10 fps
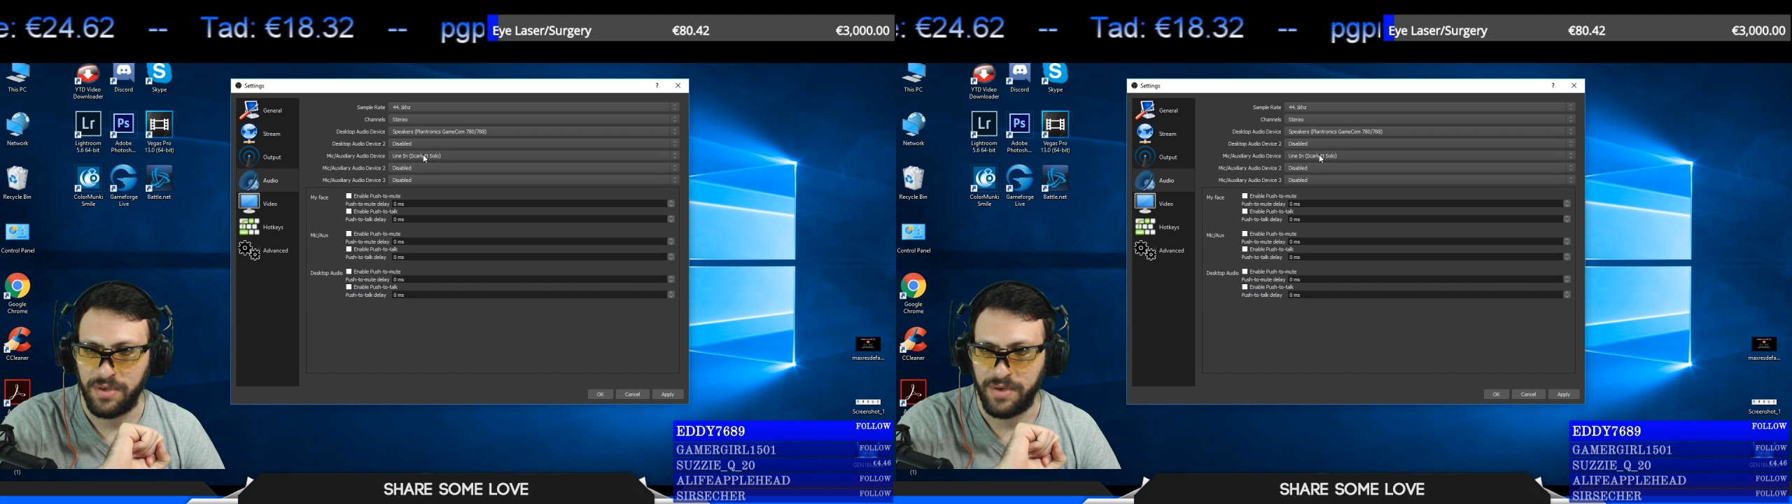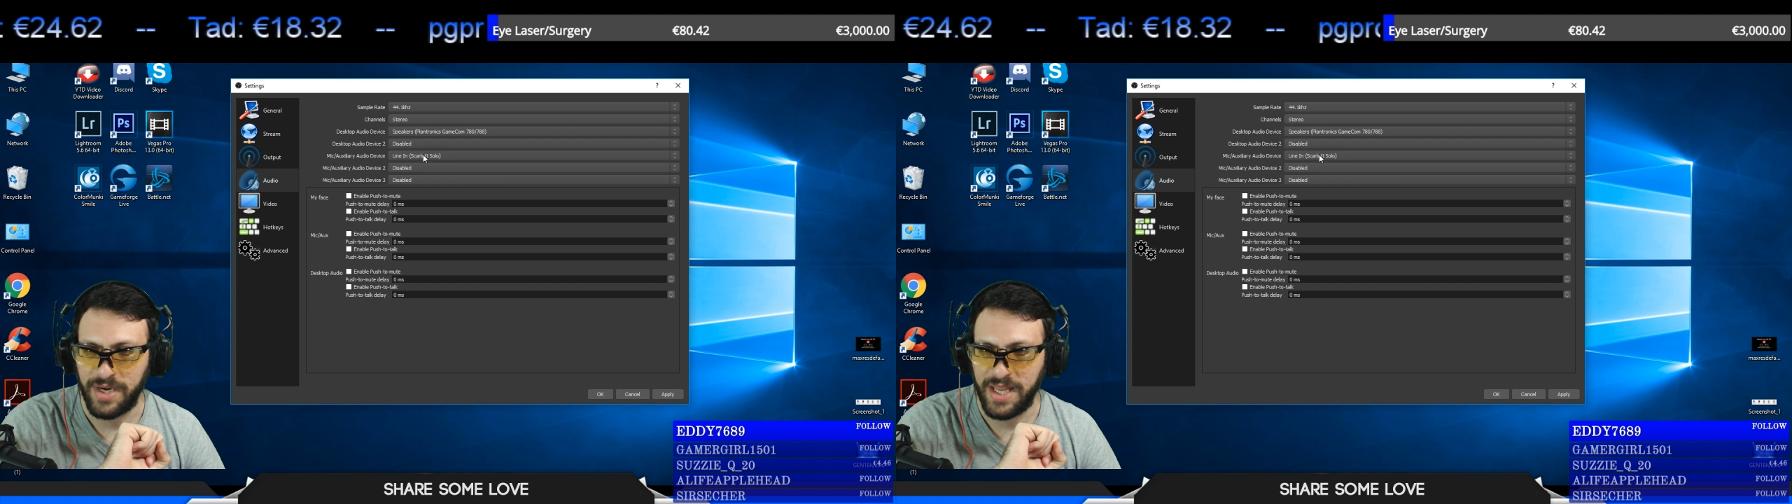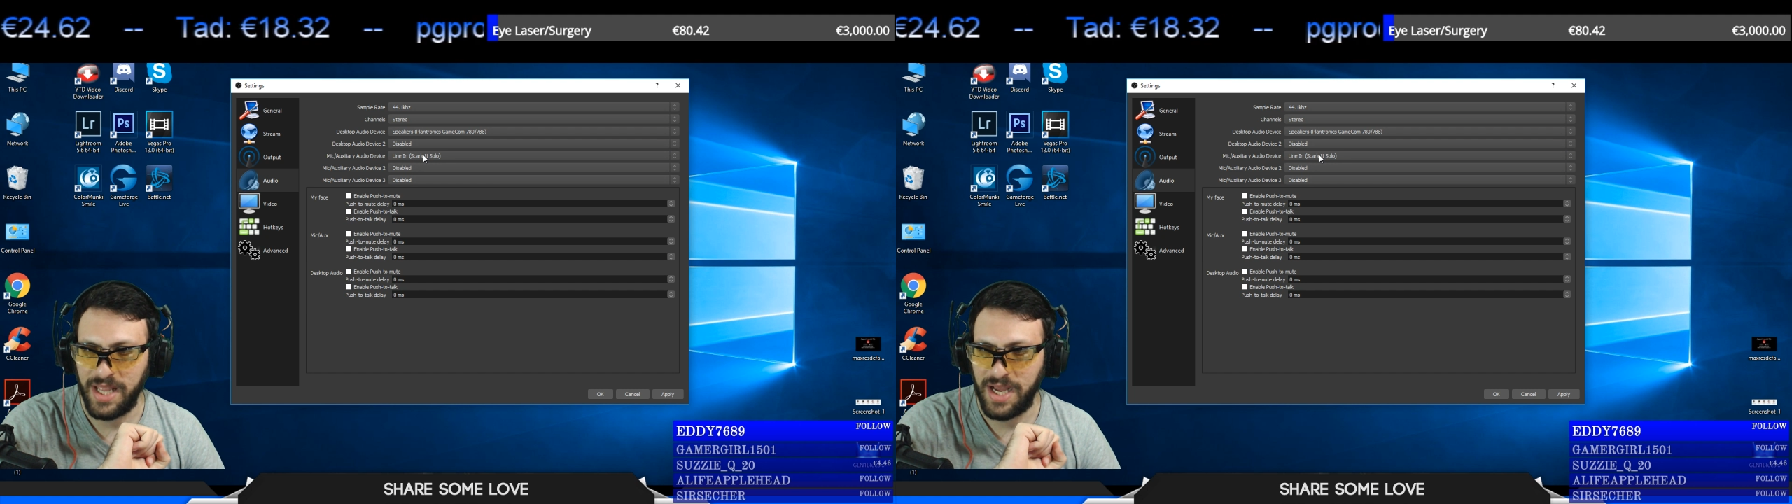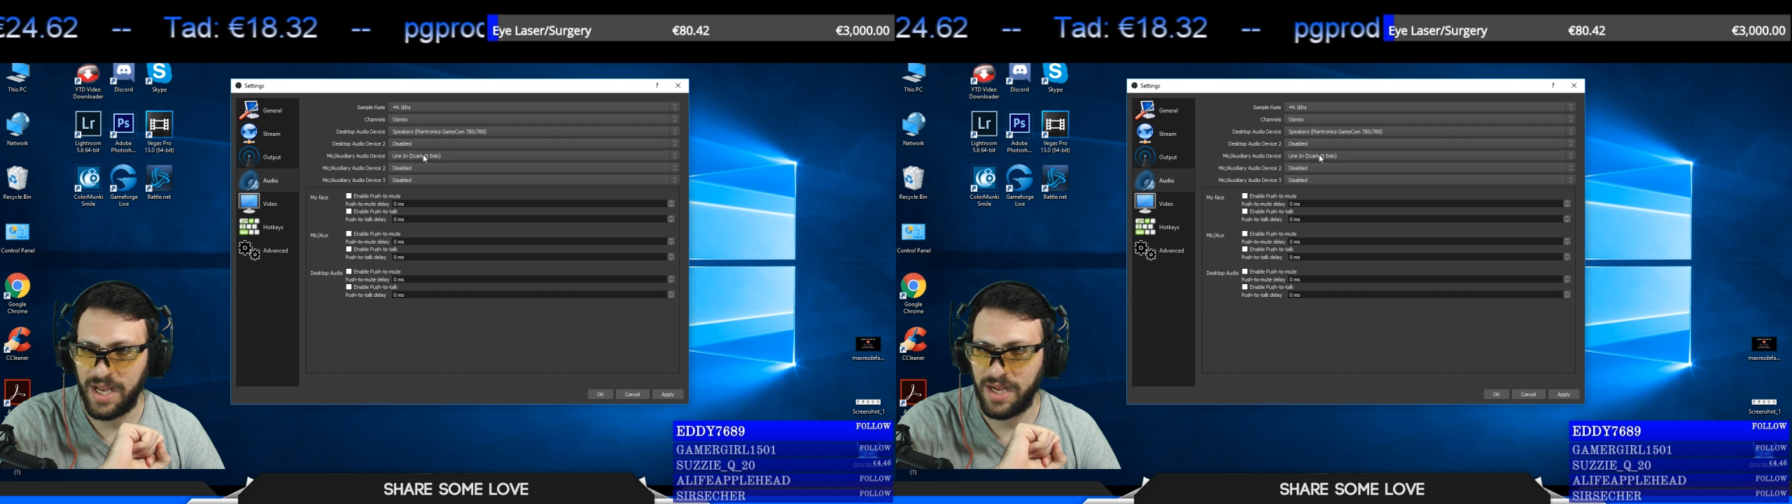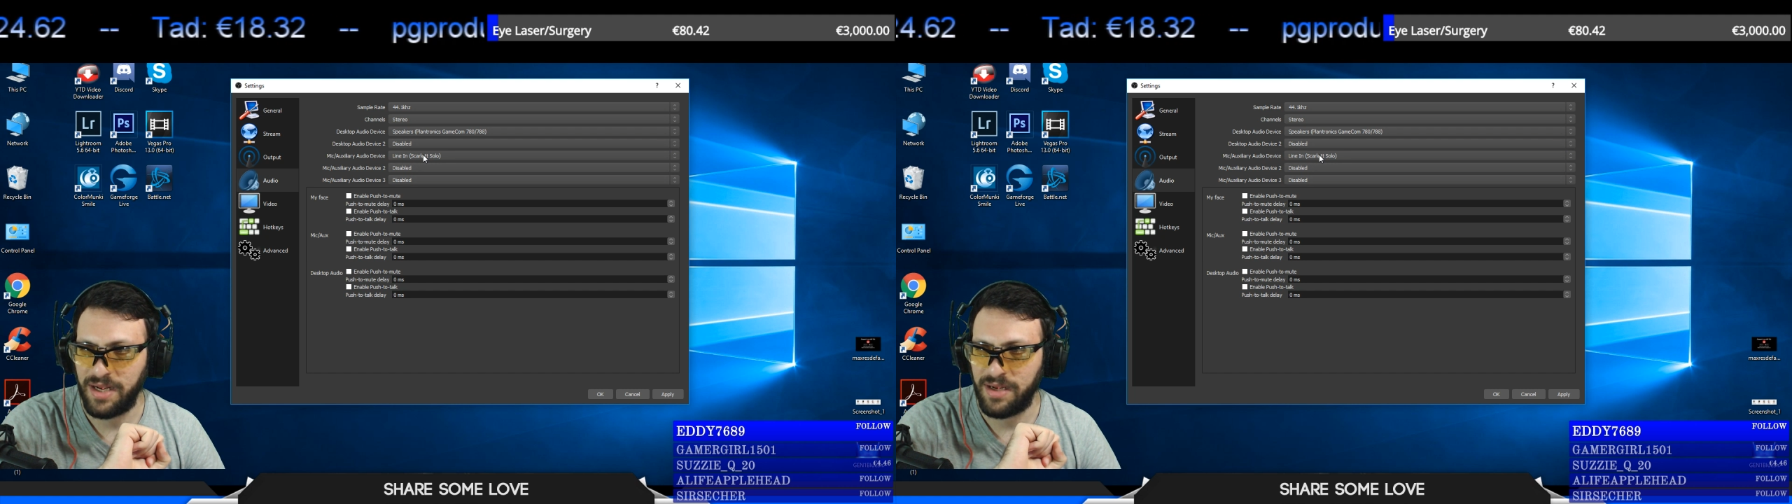
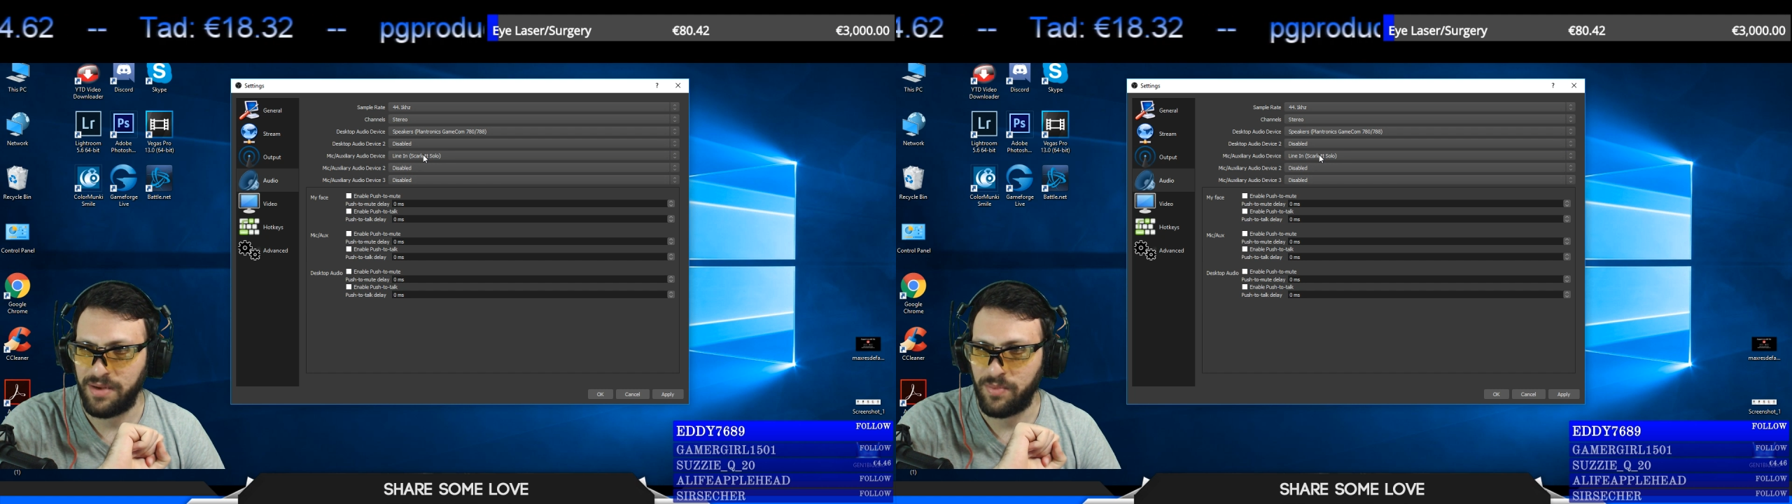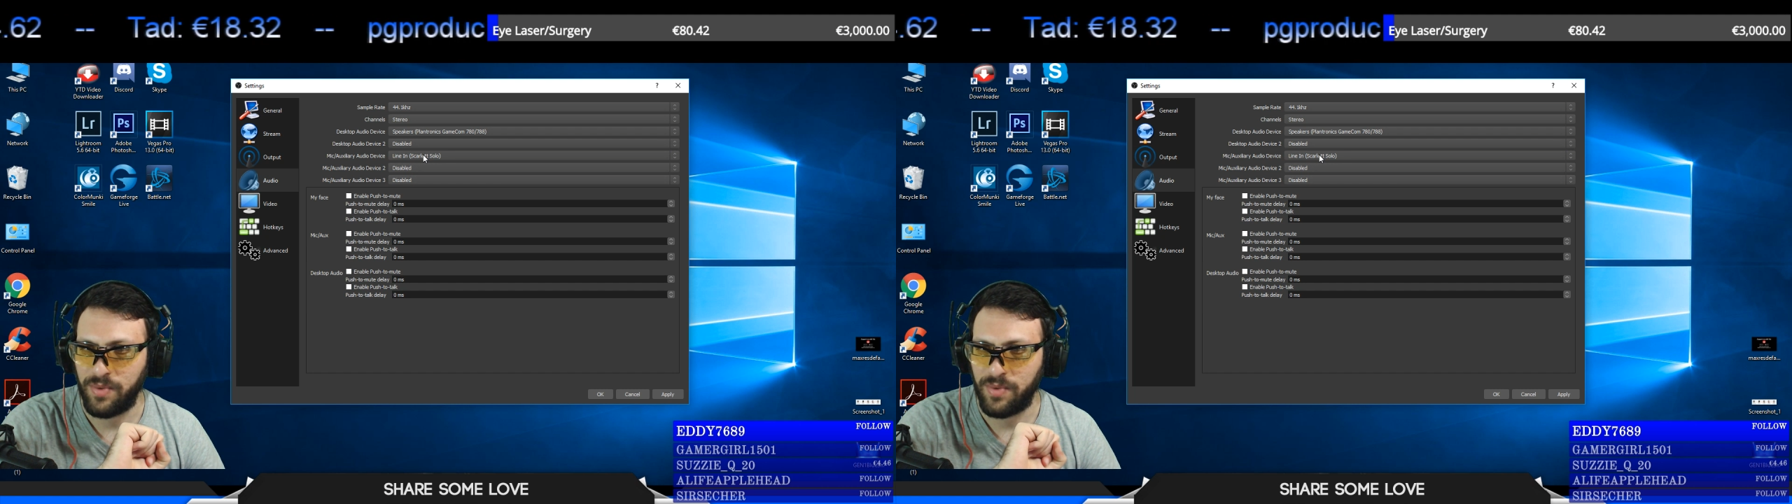real